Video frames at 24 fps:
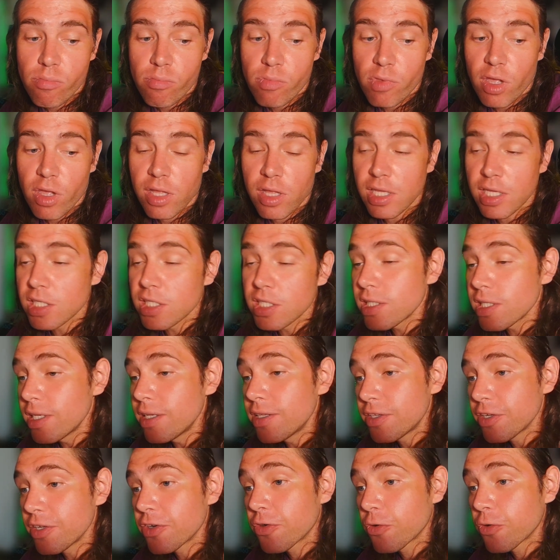There's a
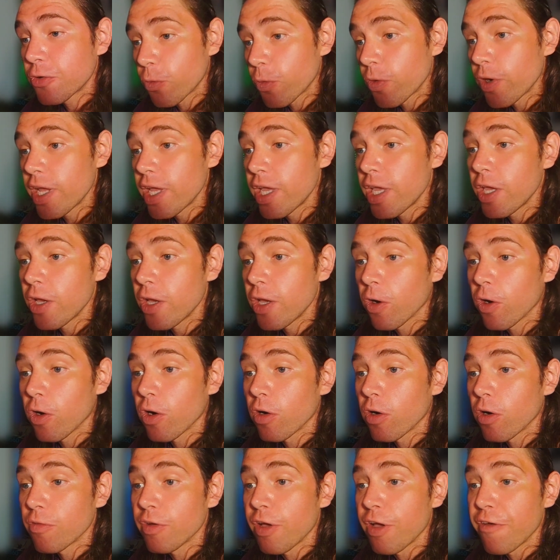degree
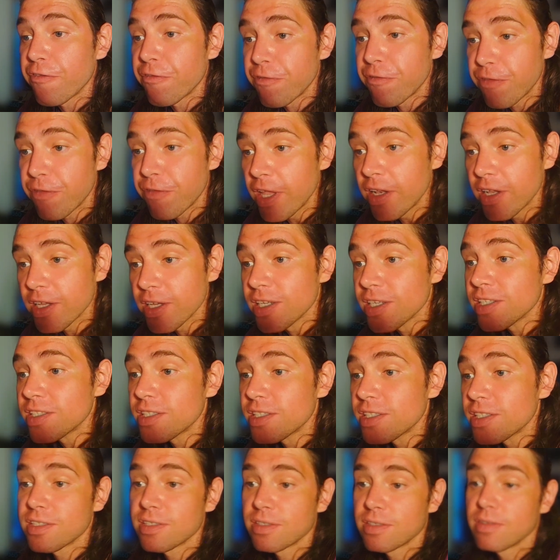of
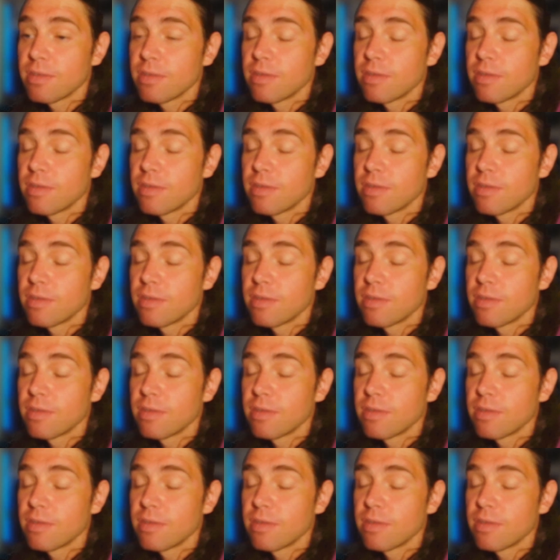fitness